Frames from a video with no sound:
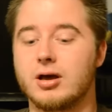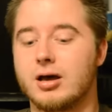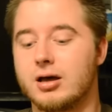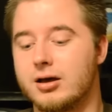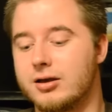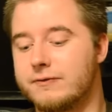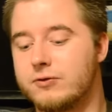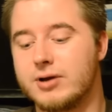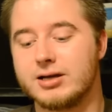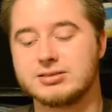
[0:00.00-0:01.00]
if
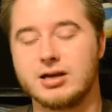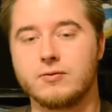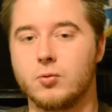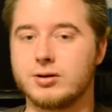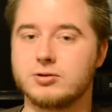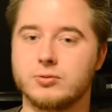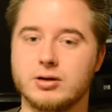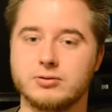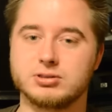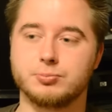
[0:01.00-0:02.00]
you guys ever want to
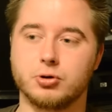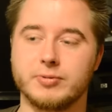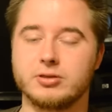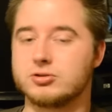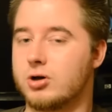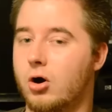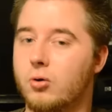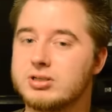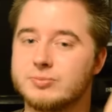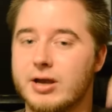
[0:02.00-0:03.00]
directly support me, there's
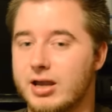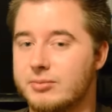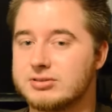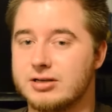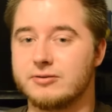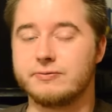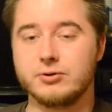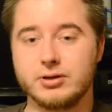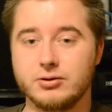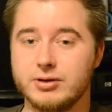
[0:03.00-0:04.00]
always my Amazon
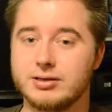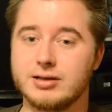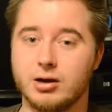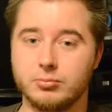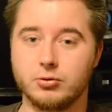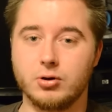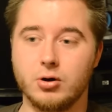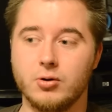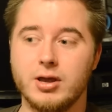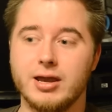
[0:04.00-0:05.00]
affiliate link down
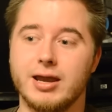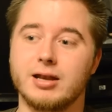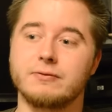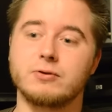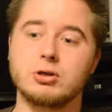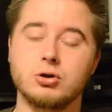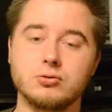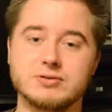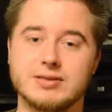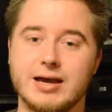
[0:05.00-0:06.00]
below. And if you
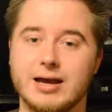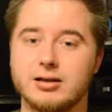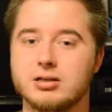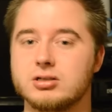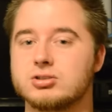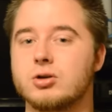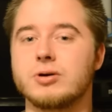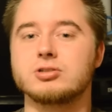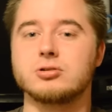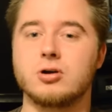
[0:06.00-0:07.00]
use that, there's no
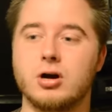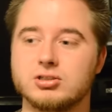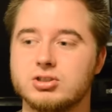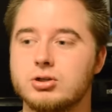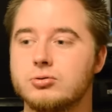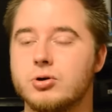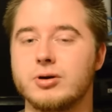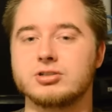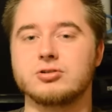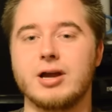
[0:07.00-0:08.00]
extra cost to you, no
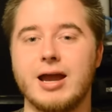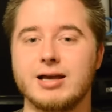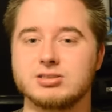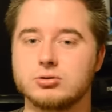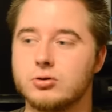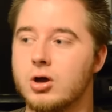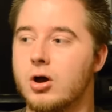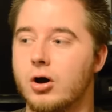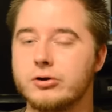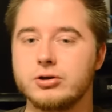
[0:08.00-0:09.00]
extra hassle.
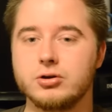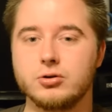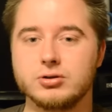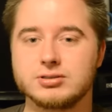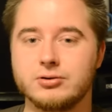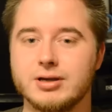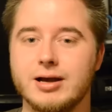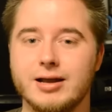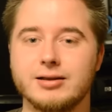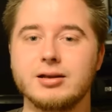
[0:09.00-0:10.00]
All you do is click
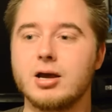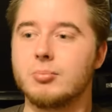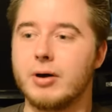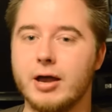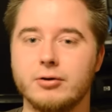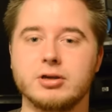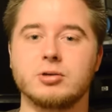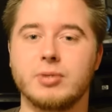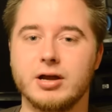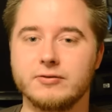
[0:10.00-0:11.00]
on it, buy like you're
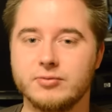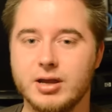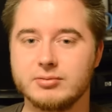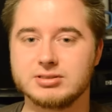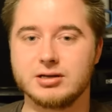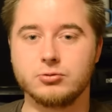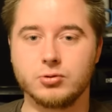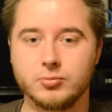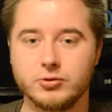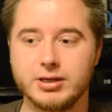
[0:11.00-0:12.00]
buying from Amazon
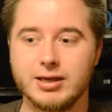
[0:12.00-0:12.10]
normally,